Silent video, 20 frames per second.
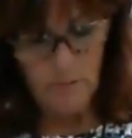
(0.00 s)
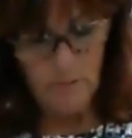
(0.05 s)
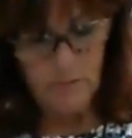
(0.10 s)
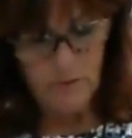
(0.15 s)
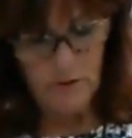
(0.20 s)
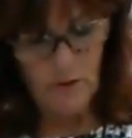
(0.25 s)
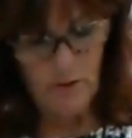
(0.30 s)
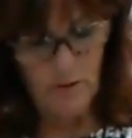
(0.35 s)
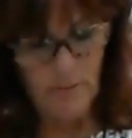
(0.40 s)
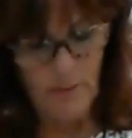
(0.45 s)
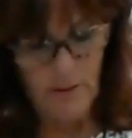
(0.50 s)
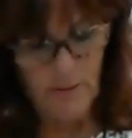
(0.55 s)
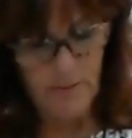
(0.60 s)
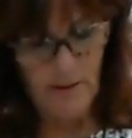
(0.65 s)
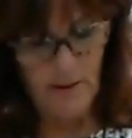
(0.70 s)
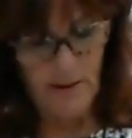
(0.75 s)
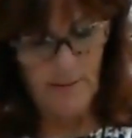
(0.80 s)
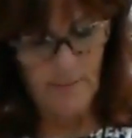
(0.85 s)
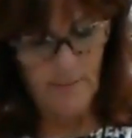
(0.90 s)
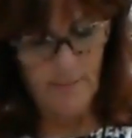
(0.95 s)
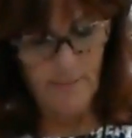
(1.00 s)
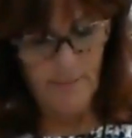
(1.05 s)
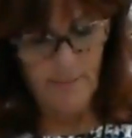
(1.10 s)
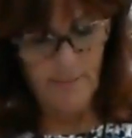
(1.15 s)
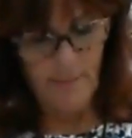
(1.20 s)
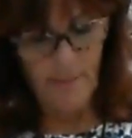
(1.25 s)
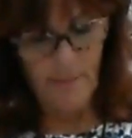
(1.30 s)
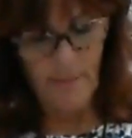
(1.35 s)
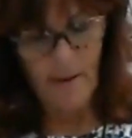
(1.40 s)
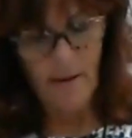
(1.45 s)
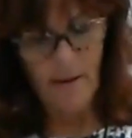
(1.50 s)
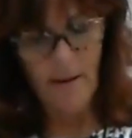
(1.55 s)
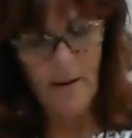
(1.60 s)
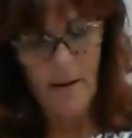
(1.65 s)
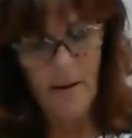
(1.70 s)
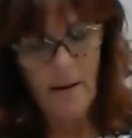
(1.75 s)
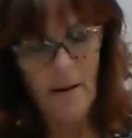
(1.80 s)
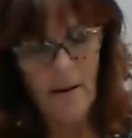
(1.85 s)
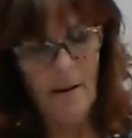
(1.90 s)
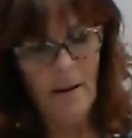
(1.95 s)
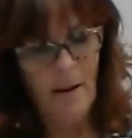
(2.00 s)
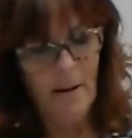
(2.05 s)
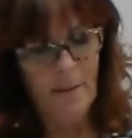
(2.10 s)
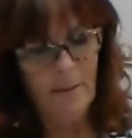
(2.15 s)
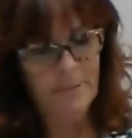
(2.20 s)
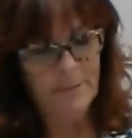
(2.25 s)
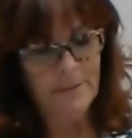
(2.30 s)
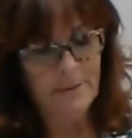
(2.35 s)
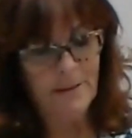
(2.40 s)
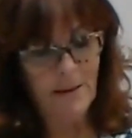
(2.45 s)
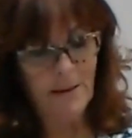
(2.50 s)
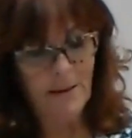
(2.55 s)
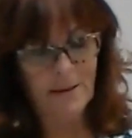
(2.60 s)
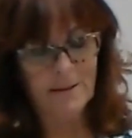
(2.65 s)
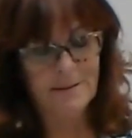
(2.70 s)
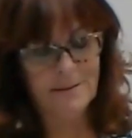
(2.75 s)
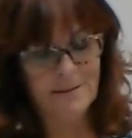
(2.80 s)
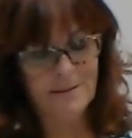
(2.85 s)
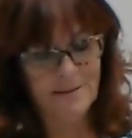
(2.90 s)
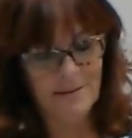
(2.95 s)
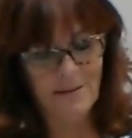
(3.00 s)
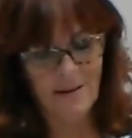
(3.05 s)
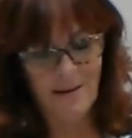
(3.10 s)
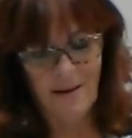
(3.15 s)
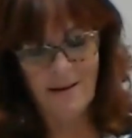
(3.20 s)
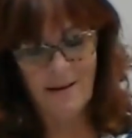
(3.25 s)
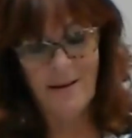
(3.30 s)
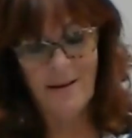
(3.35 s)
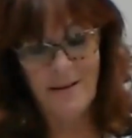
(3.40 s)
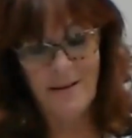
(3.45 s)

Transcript: Sorry about that. Yeah, I need